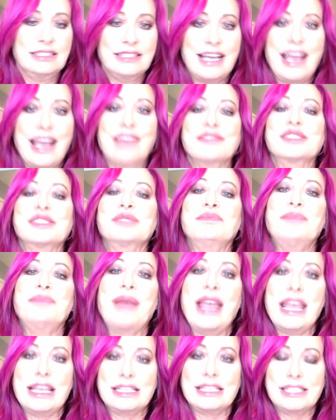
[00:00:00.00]
I have
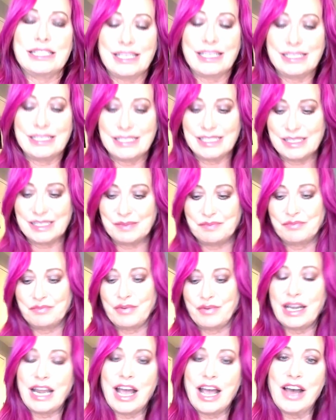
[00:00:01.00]
space. I can
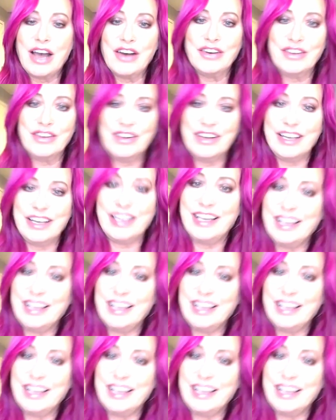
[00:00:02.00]
spread out.